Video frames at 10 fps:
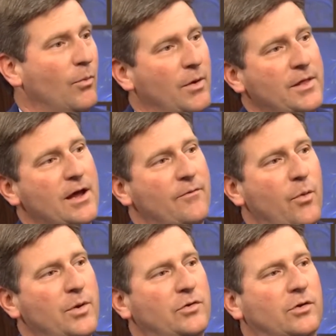One thing I've
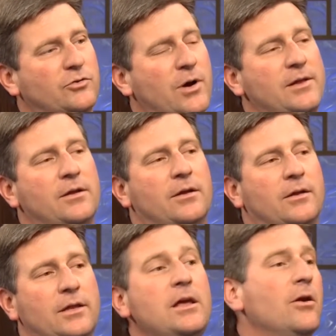always tried to
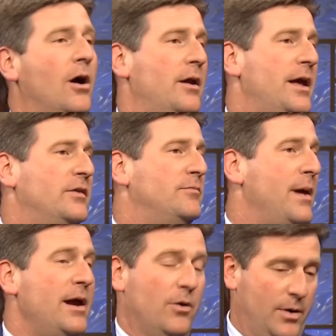lead on as
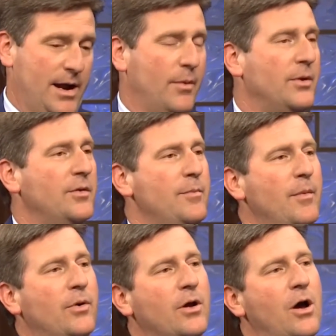mayor and now a
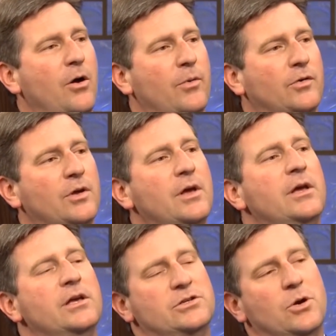member of Congress
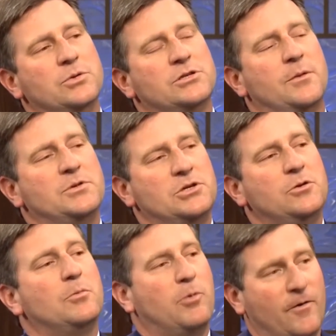is don't
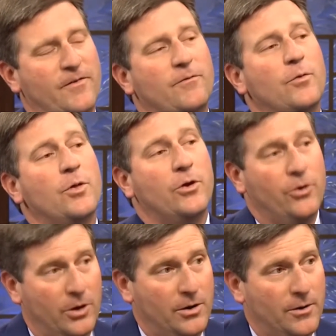substitute the perfect for the
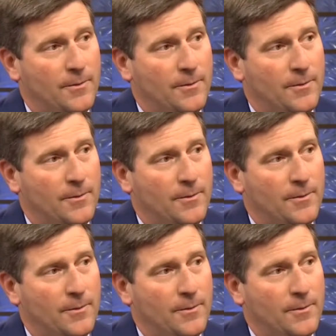good.